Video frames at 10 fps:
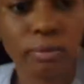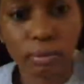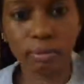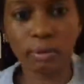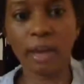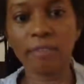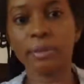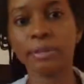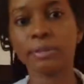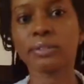ooh, I've
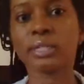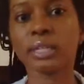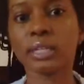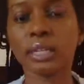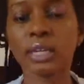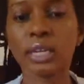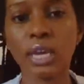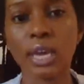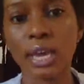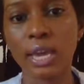been using
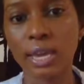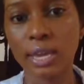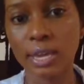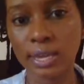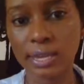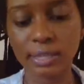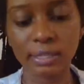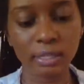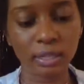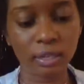
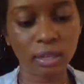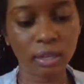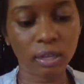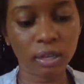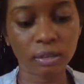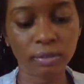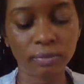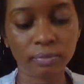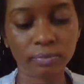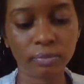is uh,
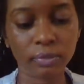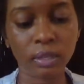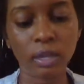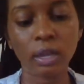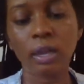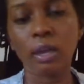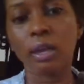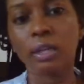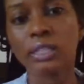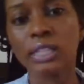
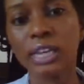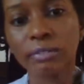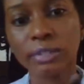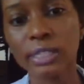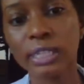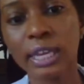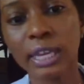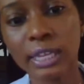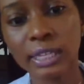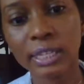Sacred
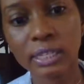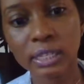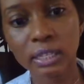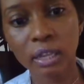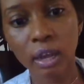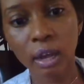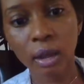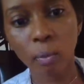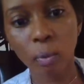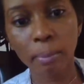Skins
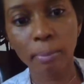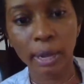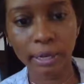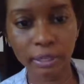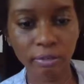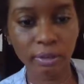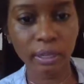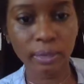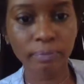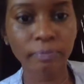um, Whip Body
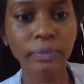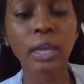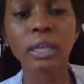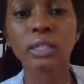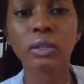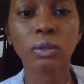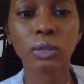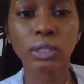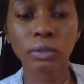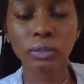Cream. So
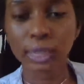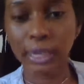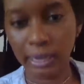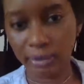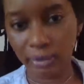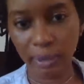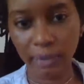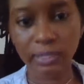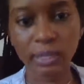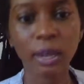as soon as I get out the
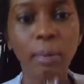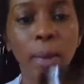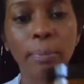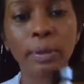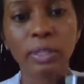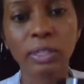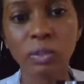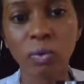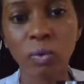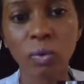bathtub, I put
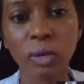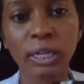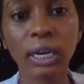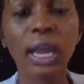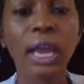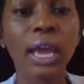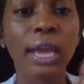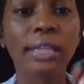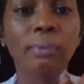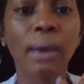this on.
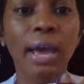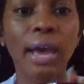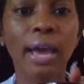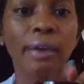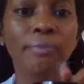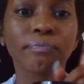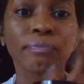It's by